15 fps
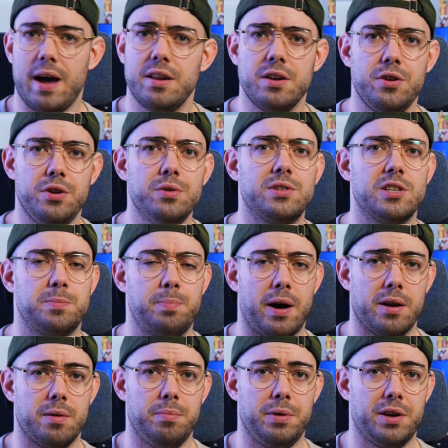I didn't use this
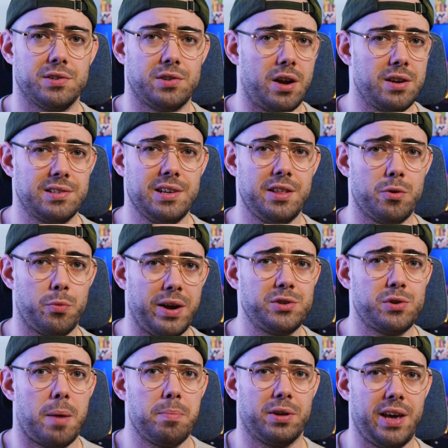button because honestly the
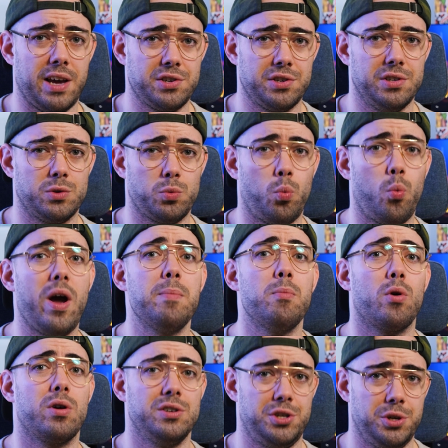Razer application is way
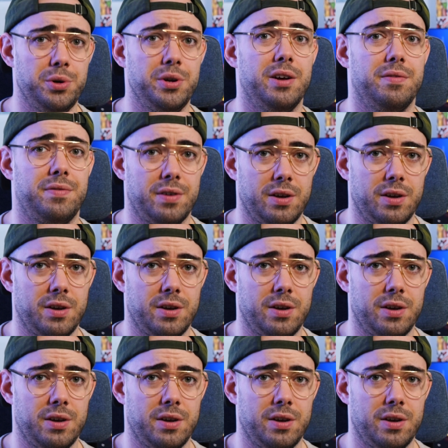more intuitive,